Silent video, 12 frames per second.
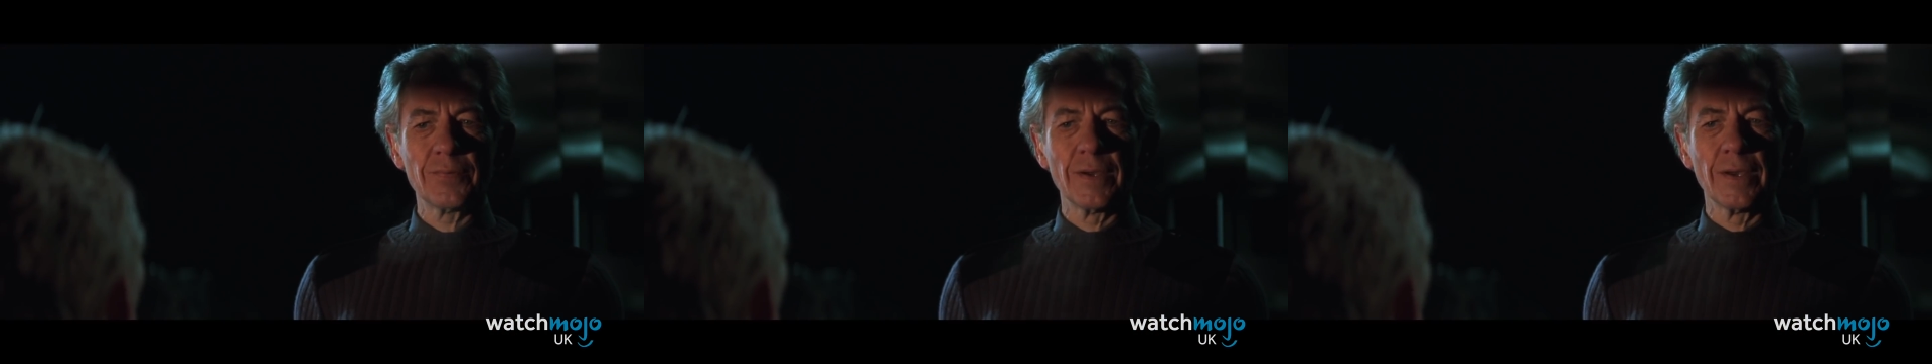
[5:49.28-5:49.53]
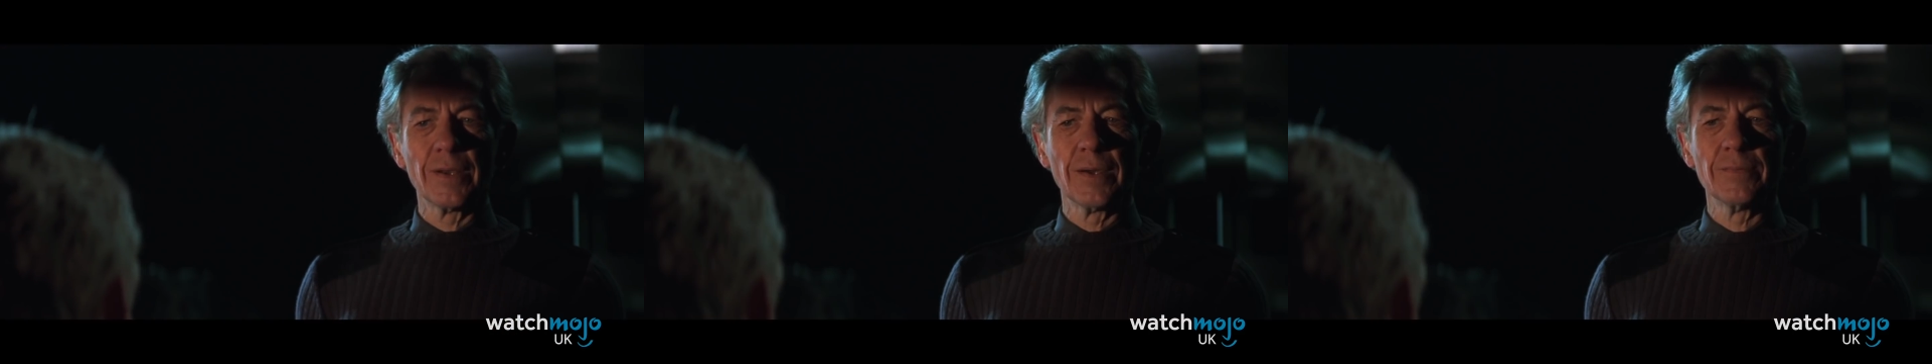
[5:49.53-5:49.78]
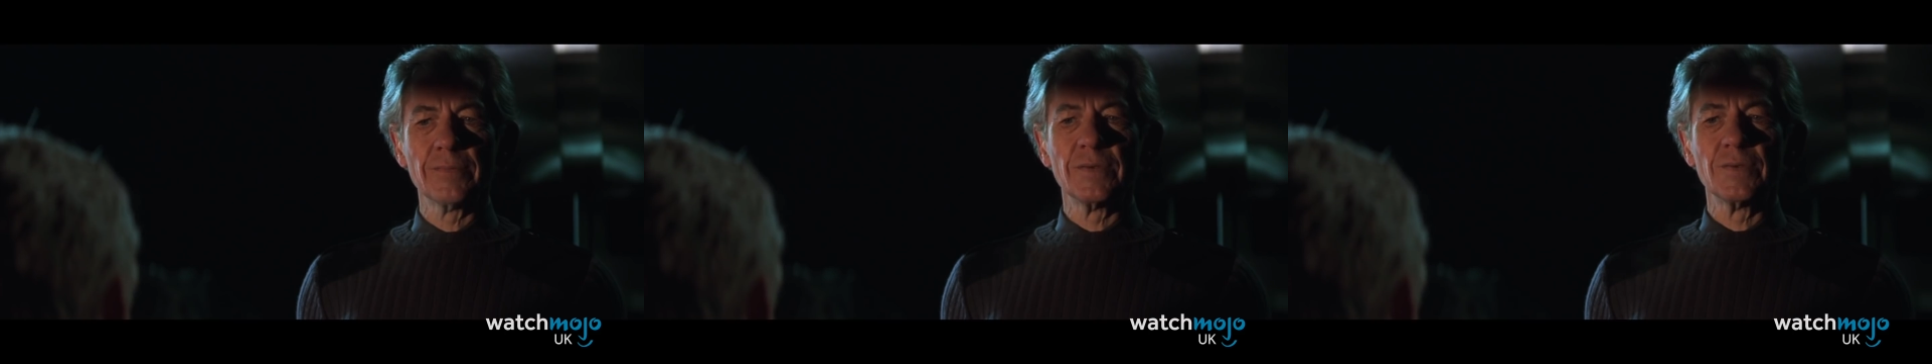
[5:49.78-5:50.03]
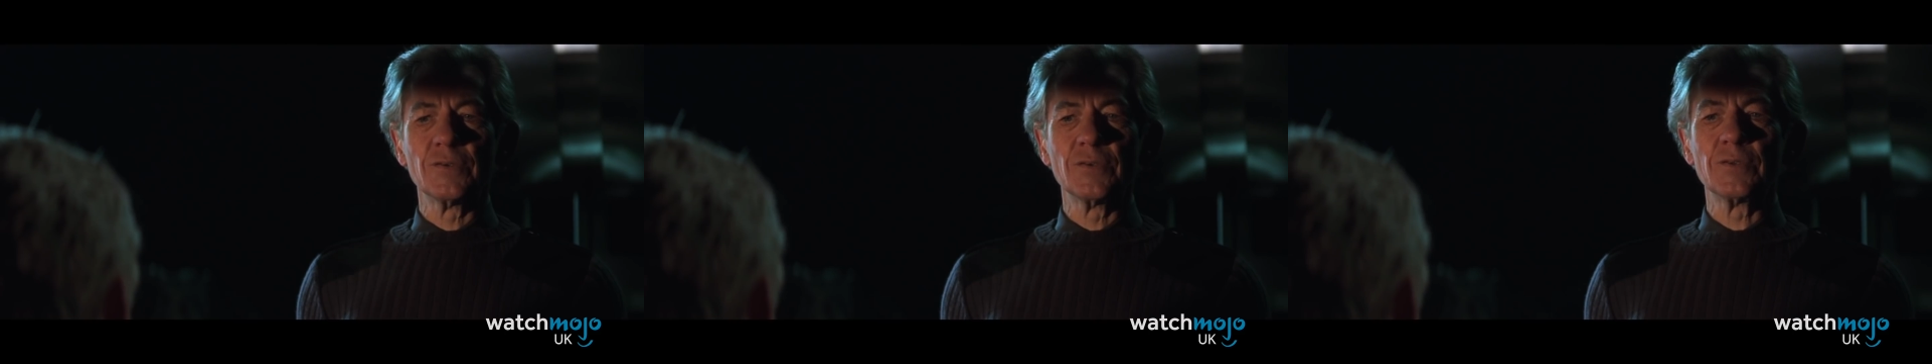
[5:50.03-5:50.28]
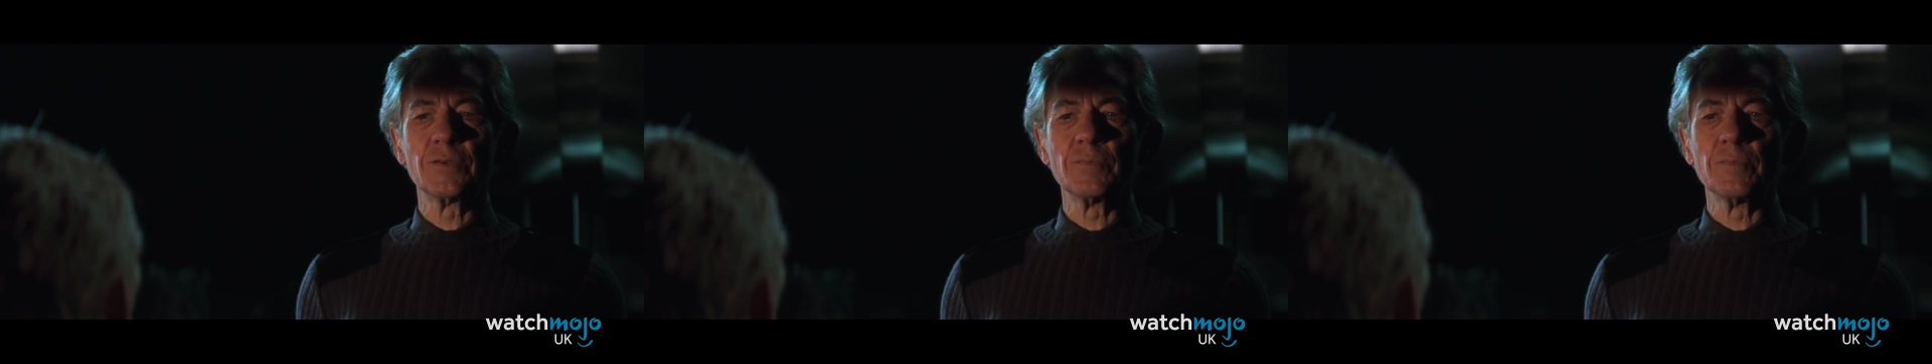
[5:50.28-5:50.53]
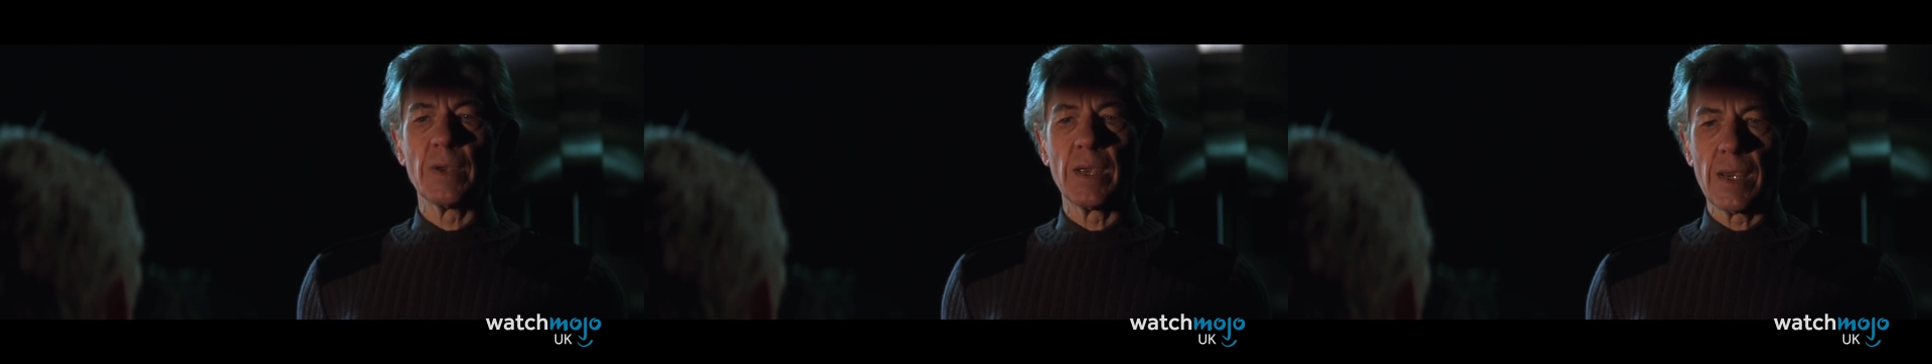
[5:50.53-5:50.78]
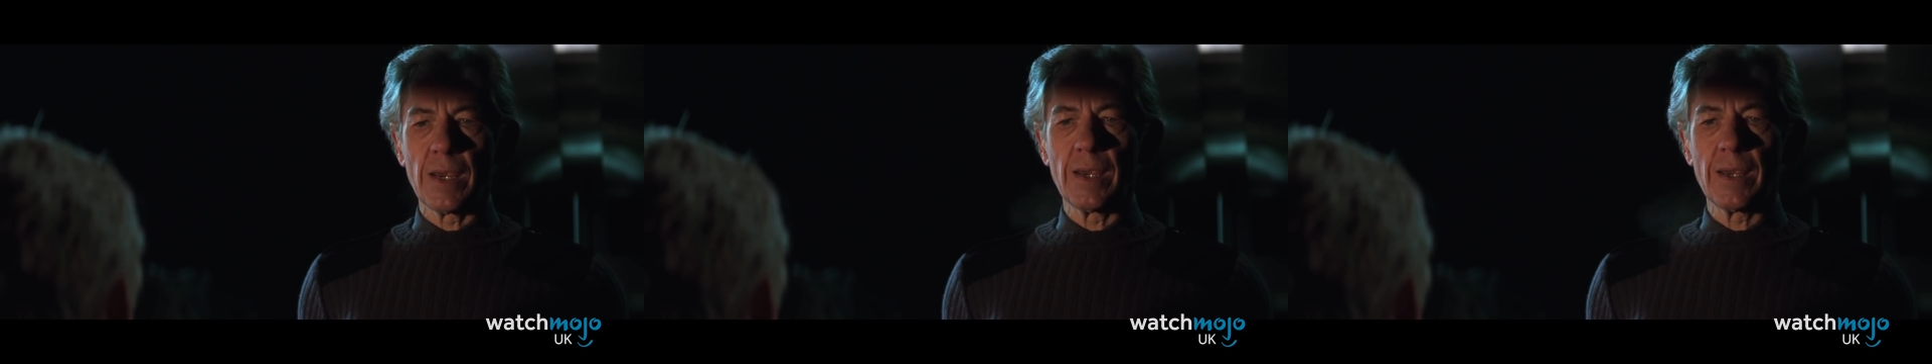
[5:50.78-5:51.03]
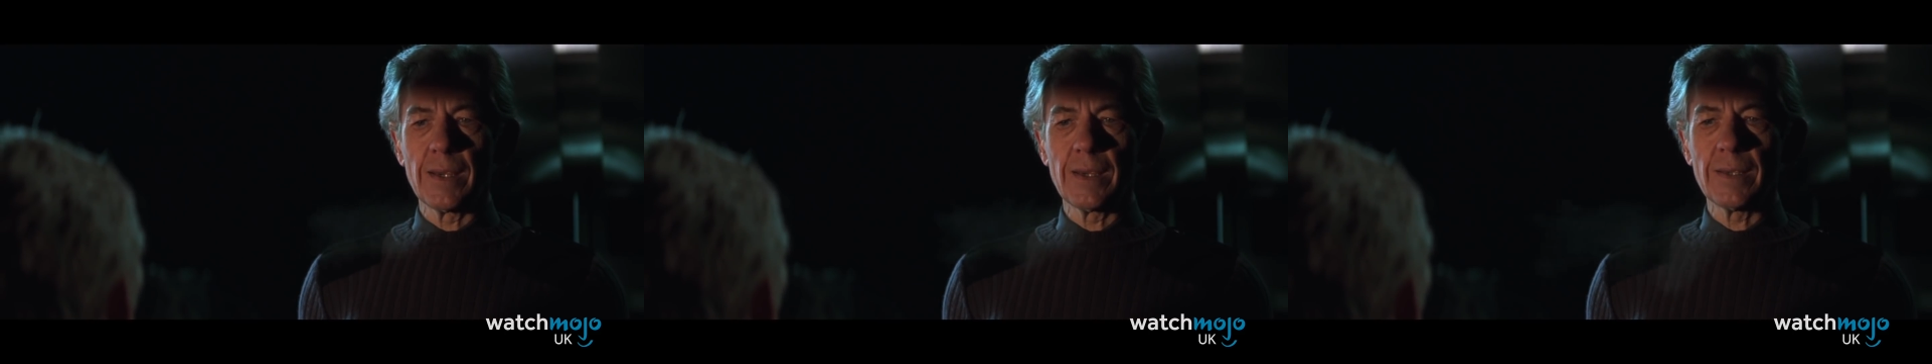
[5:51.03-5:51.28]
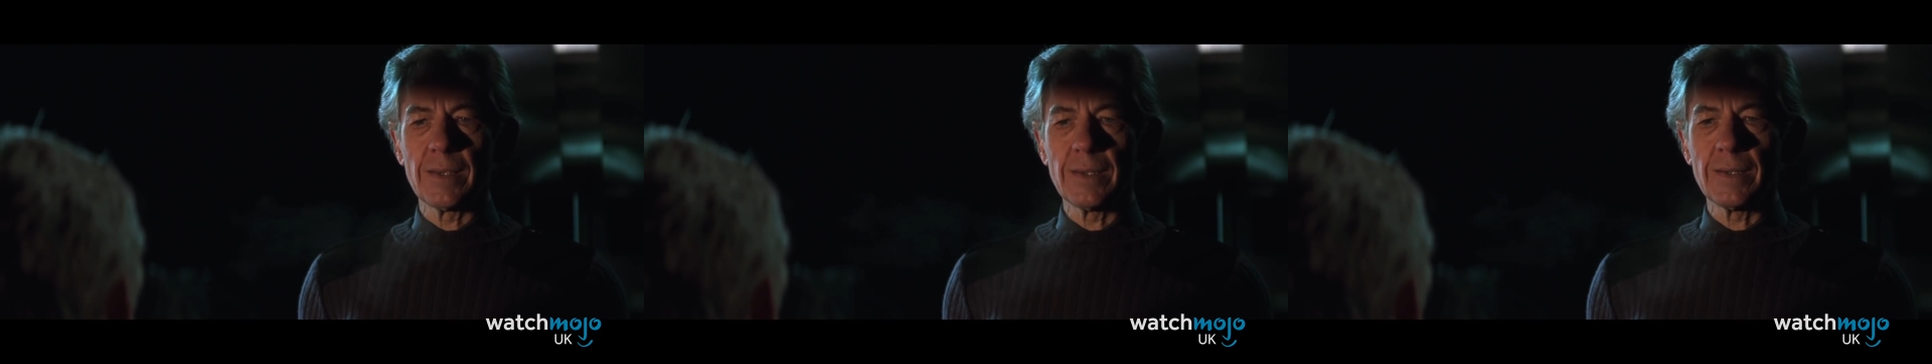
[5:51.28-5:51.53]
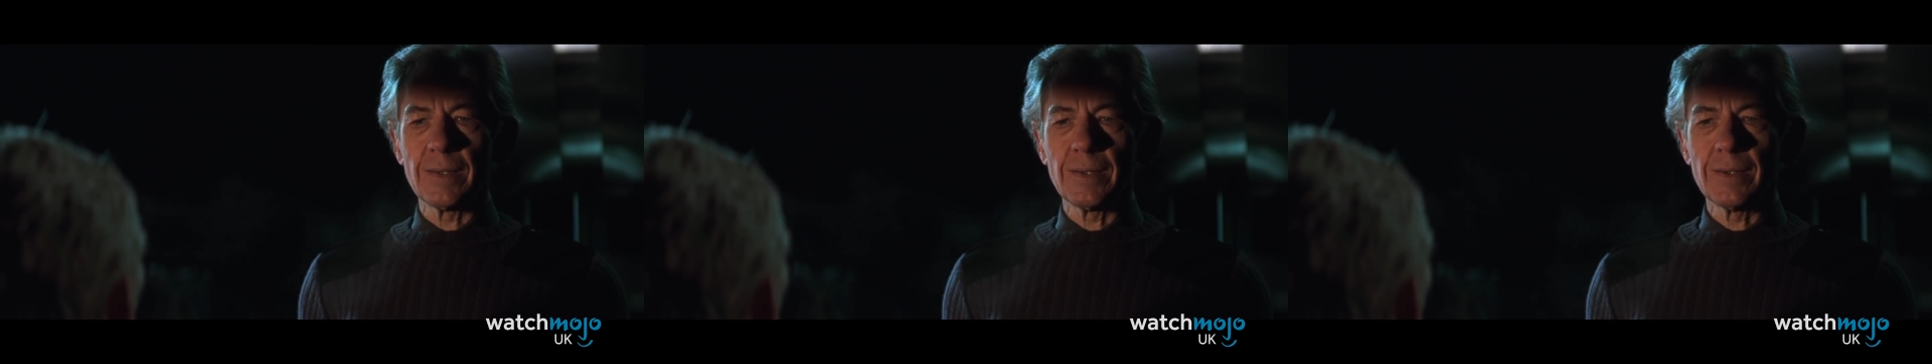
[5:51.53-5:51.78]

of the LGBT+ community,